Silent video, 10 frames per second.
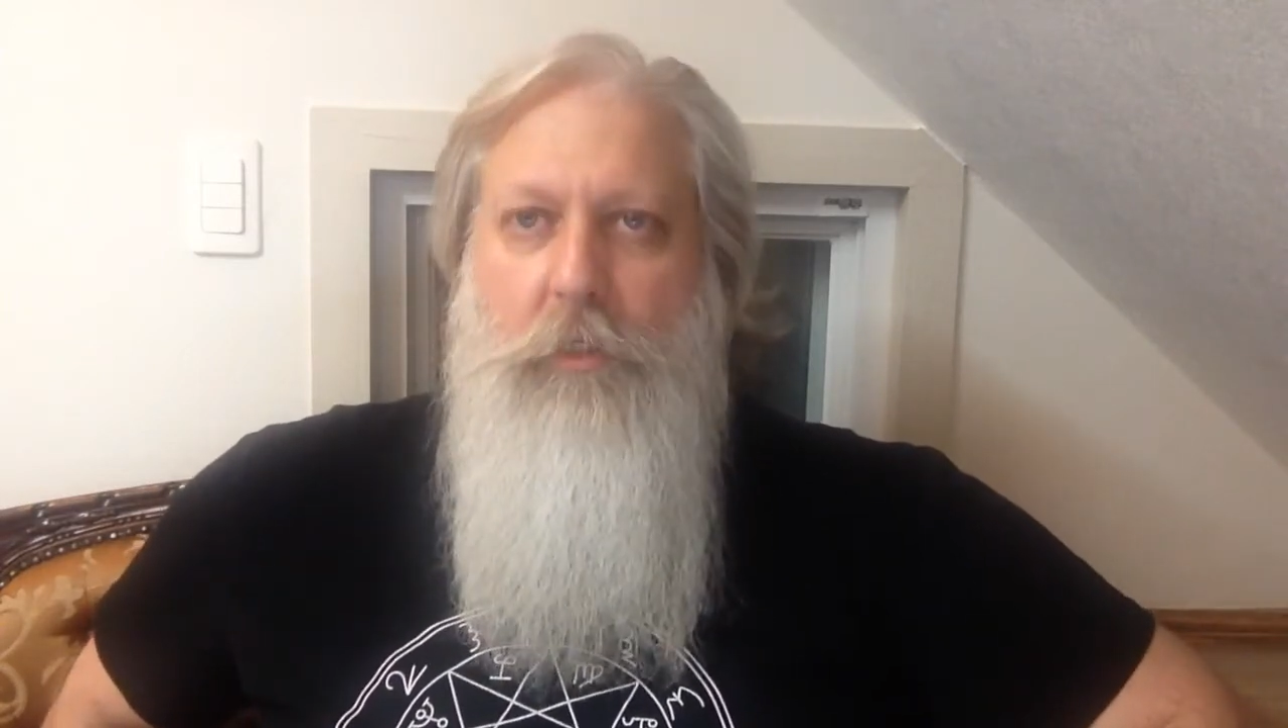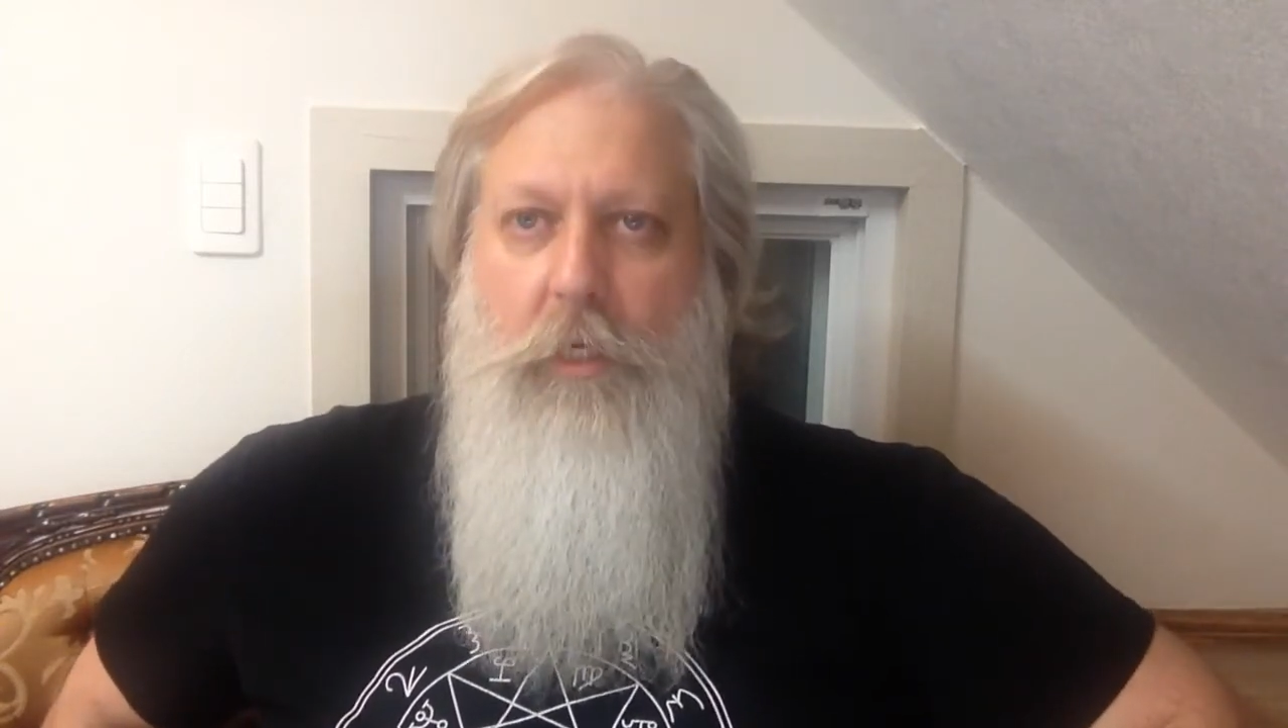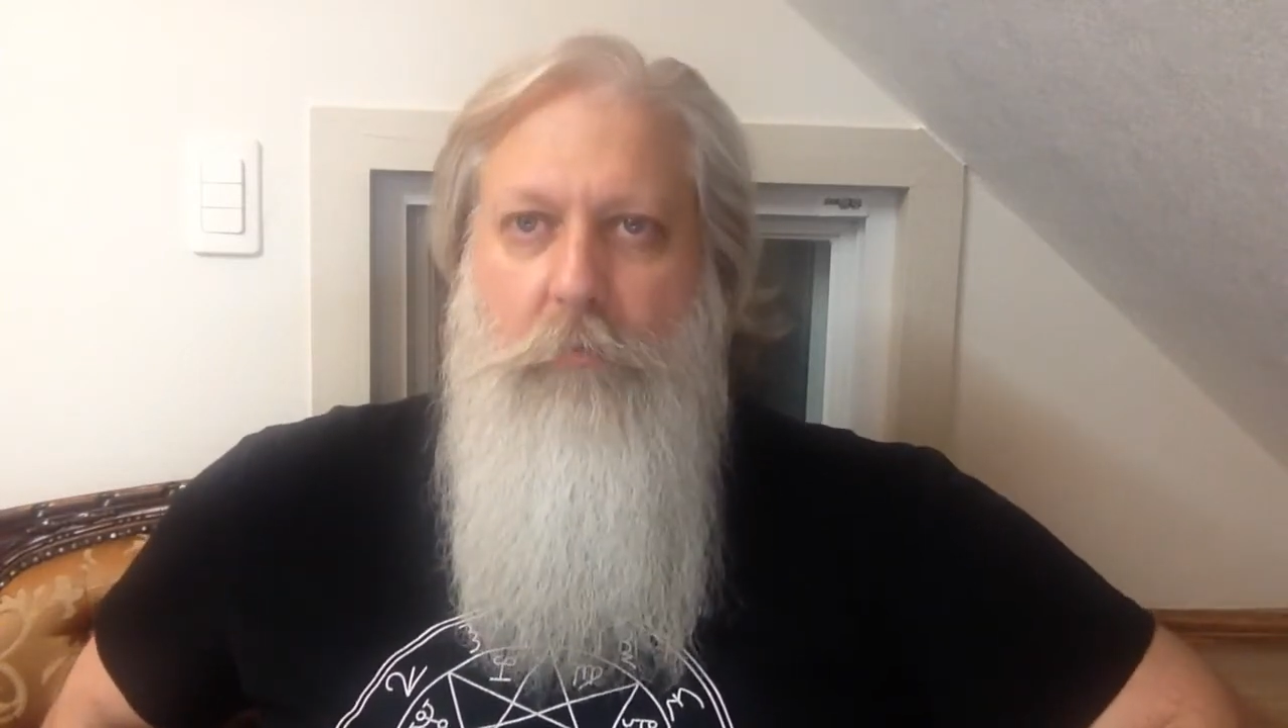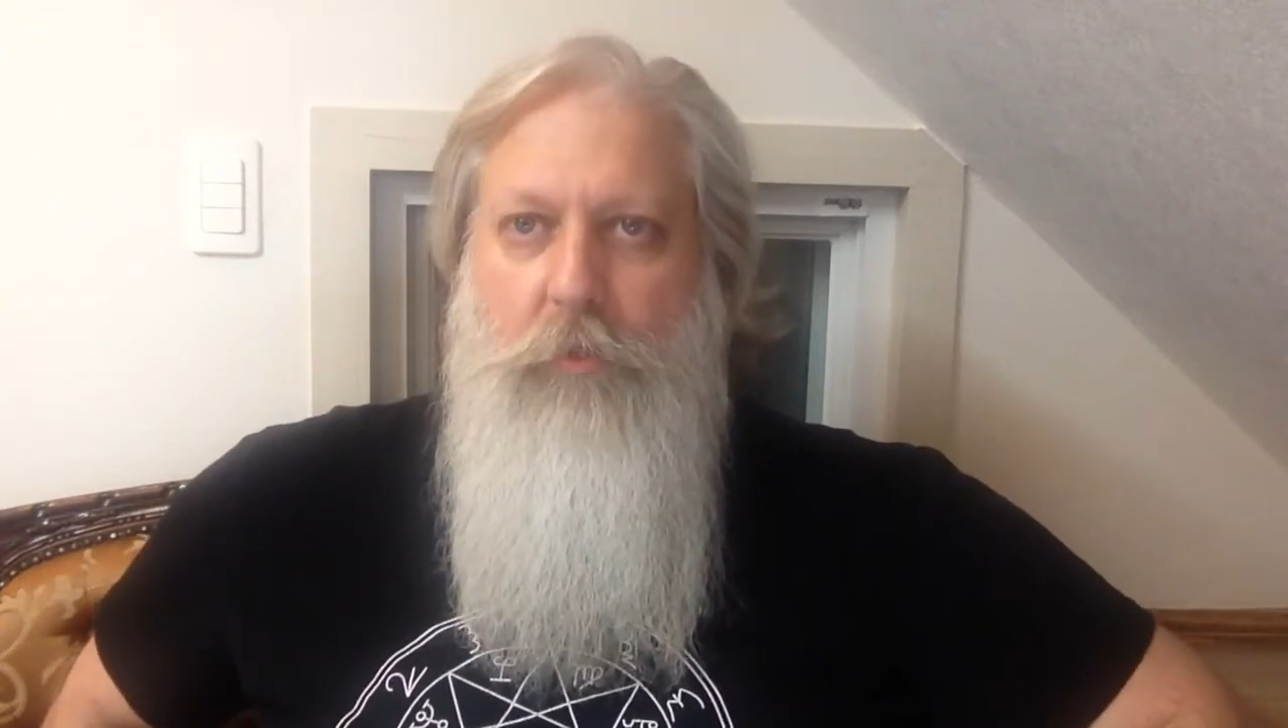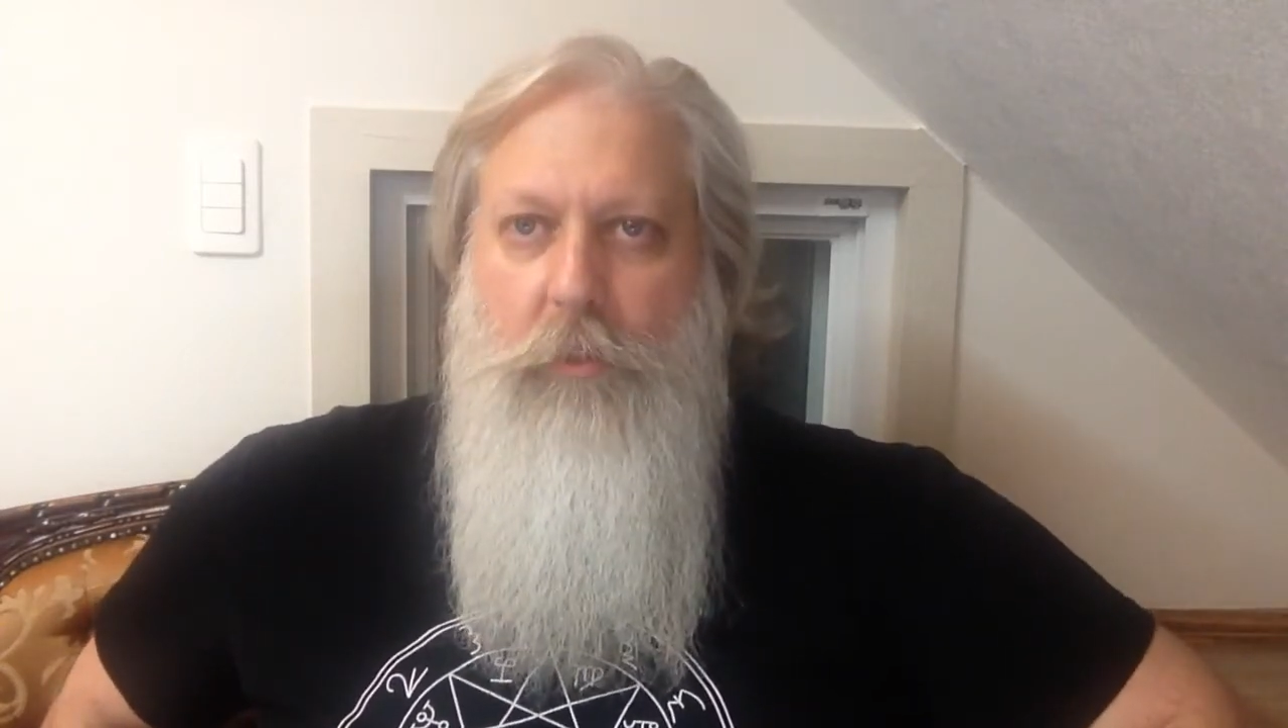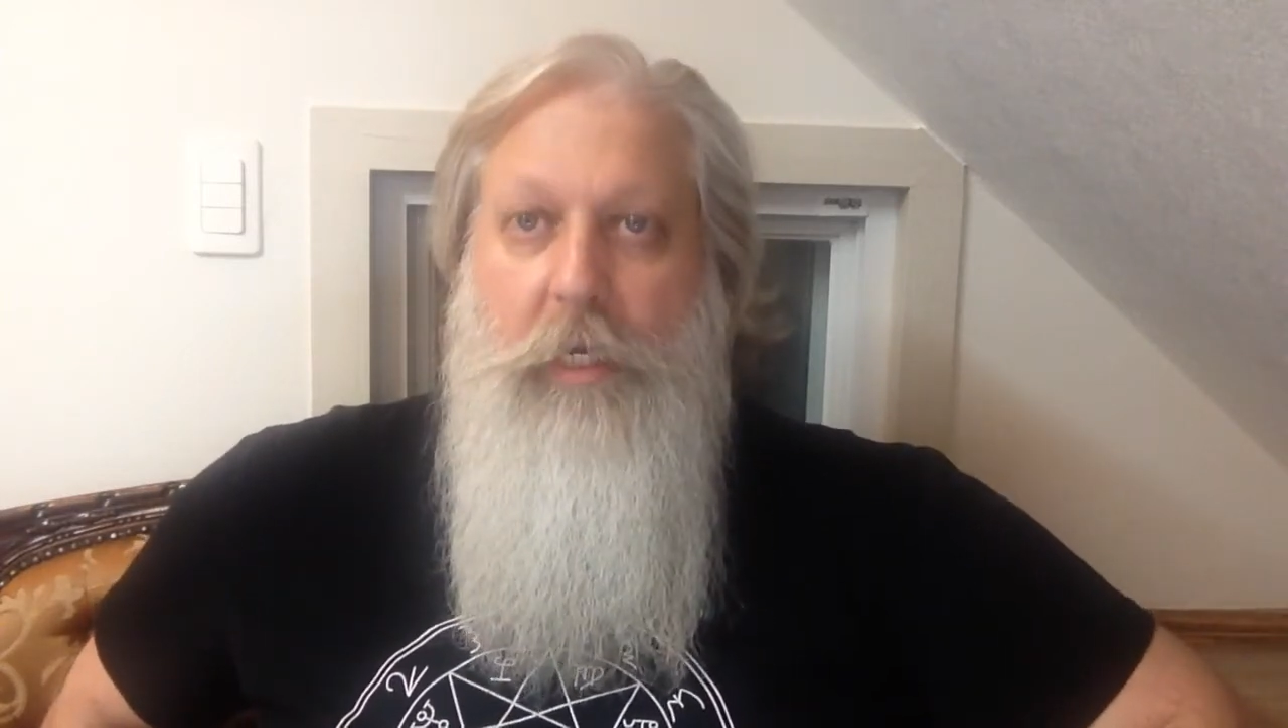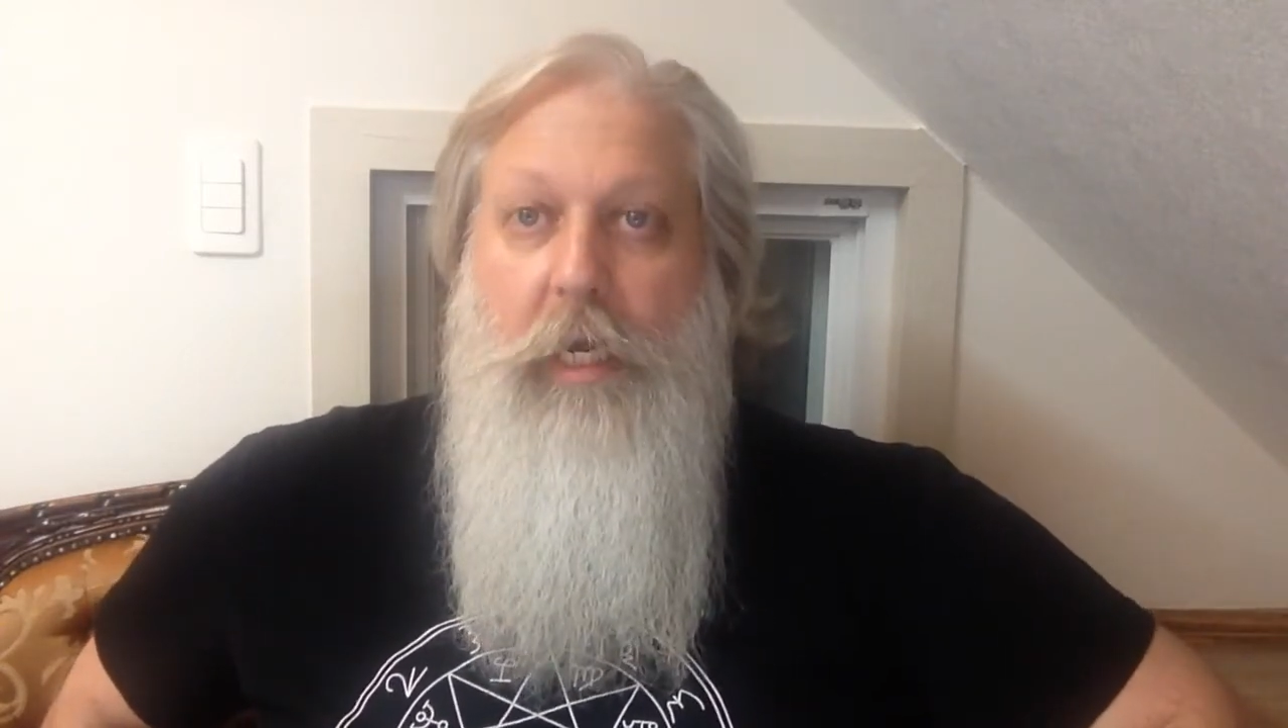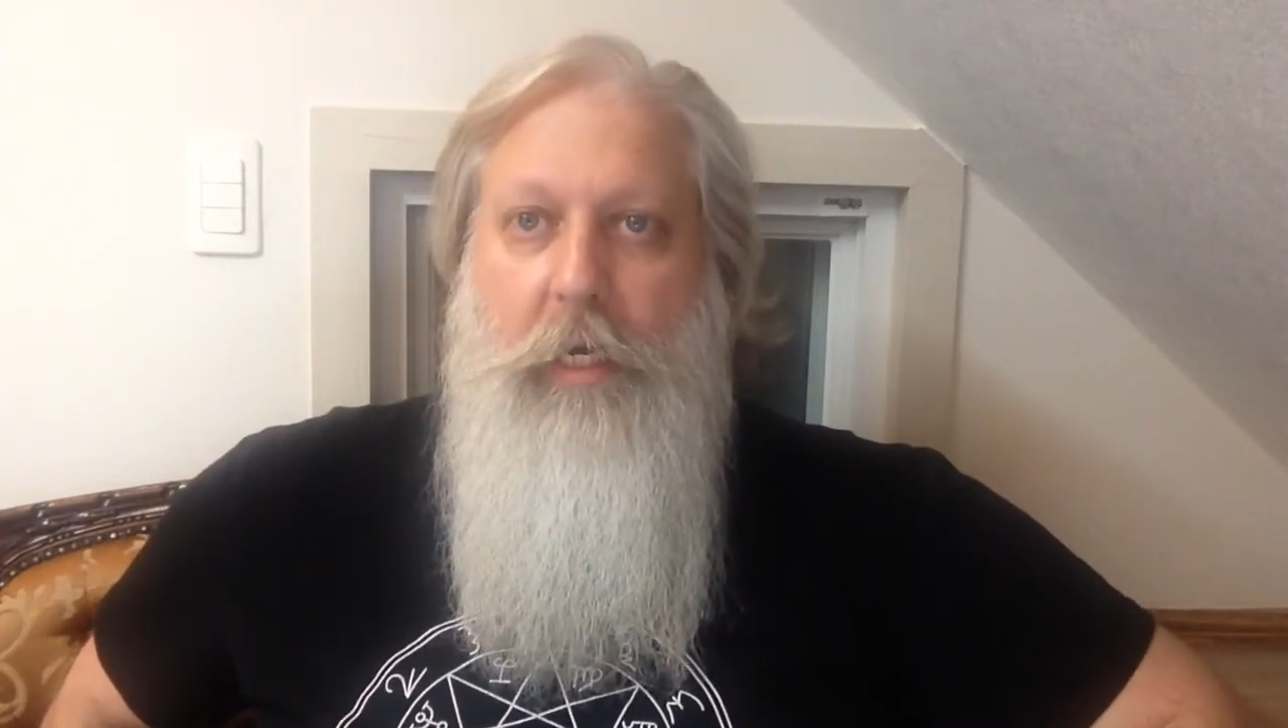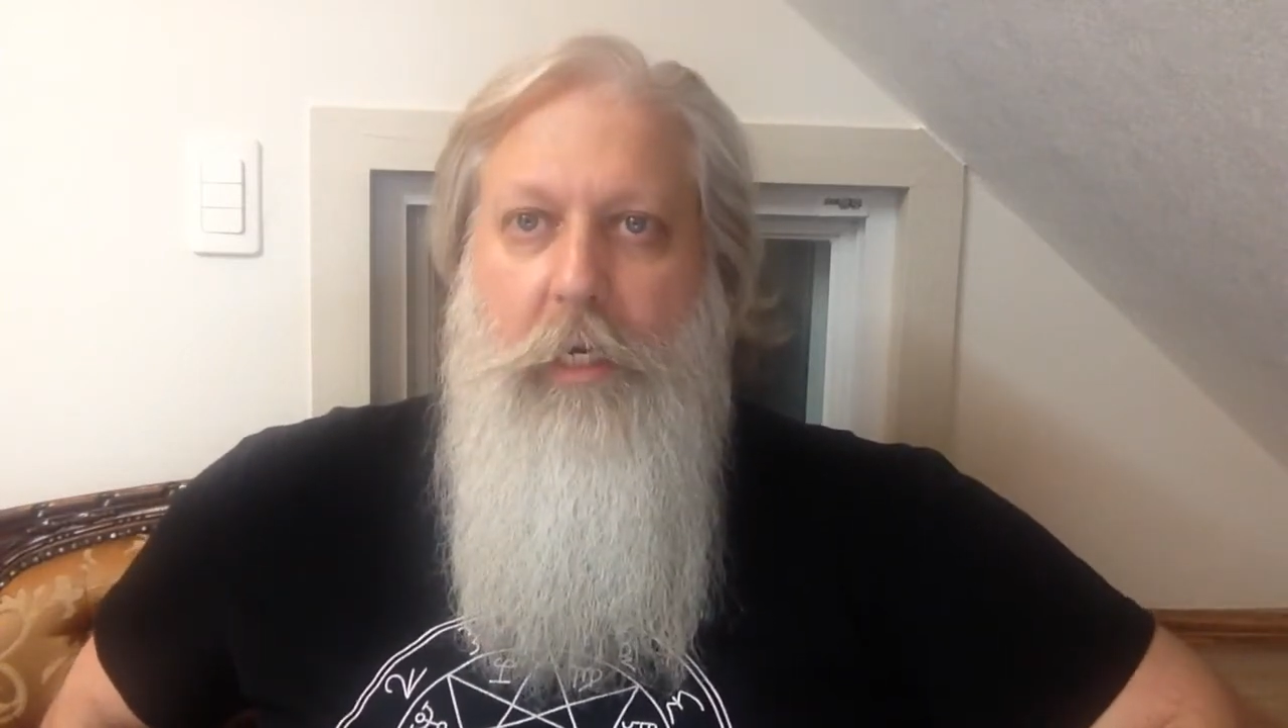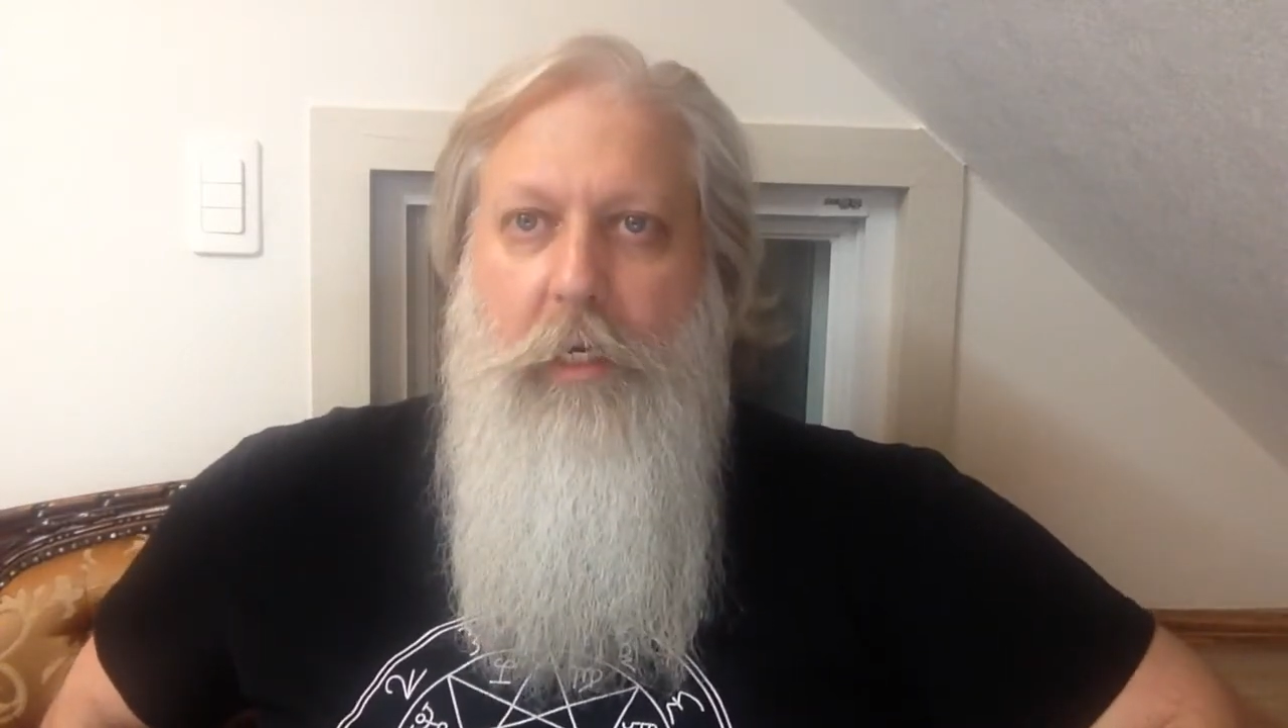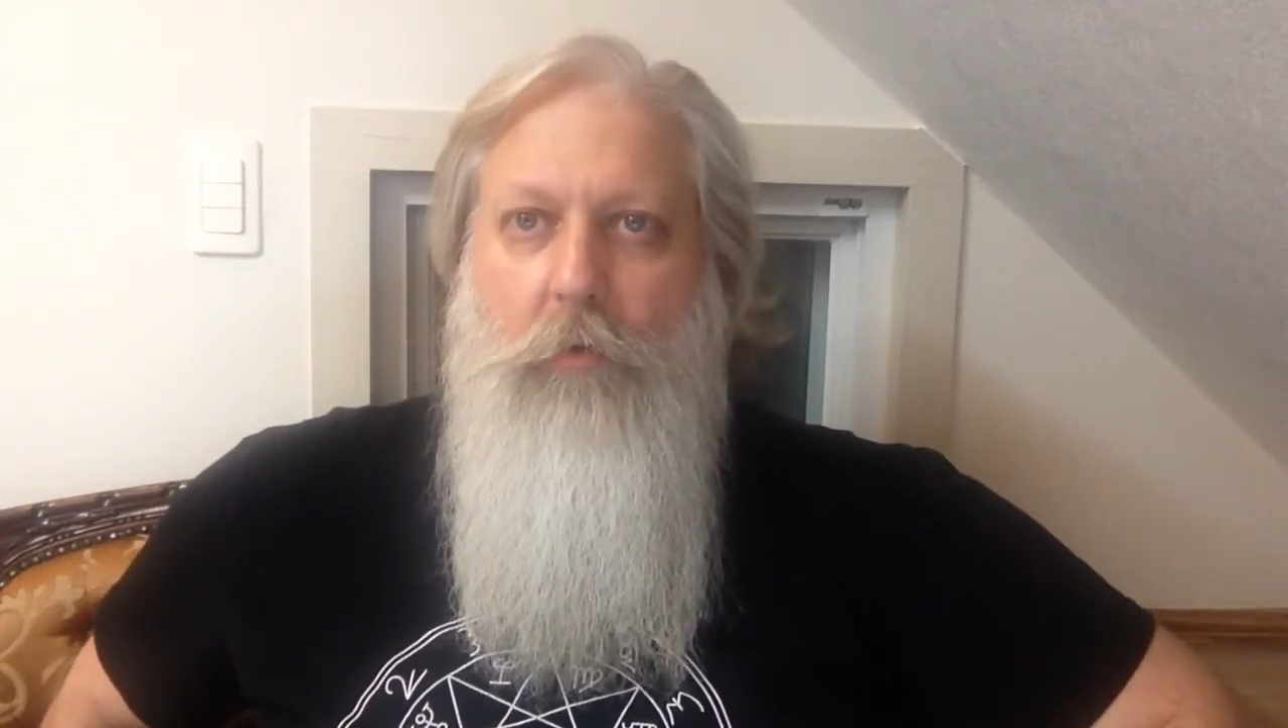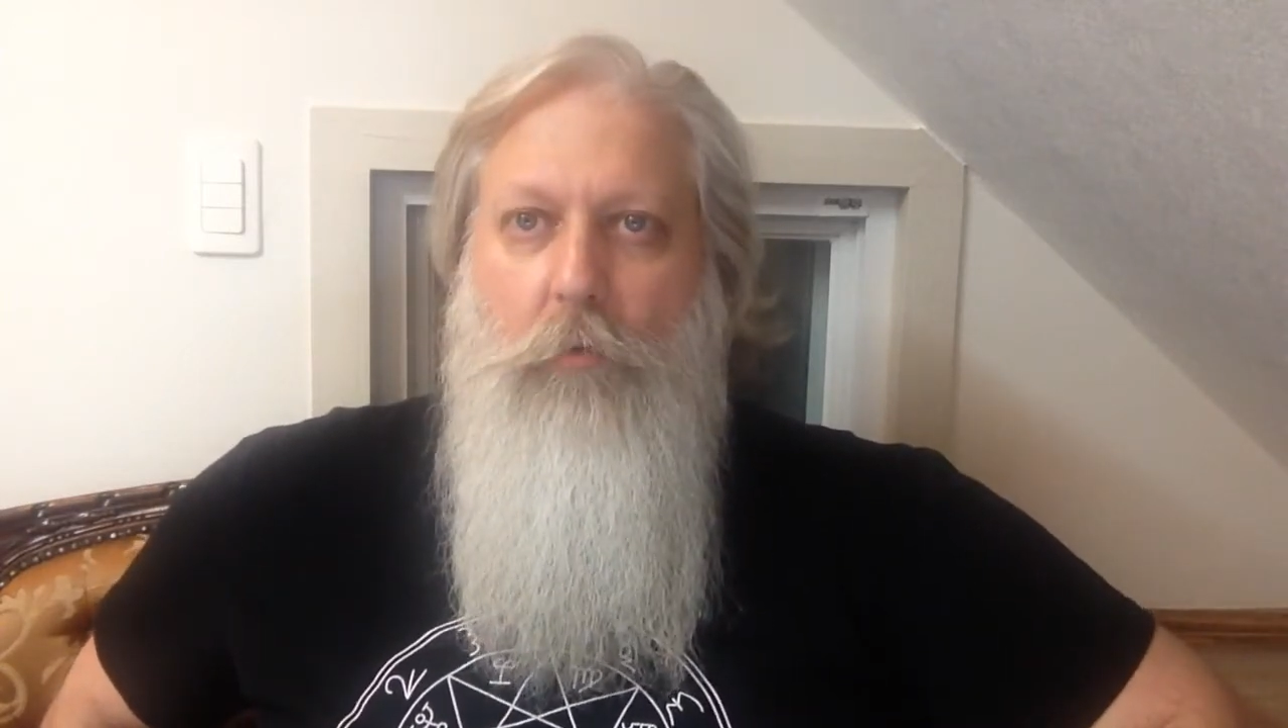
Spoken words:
times a day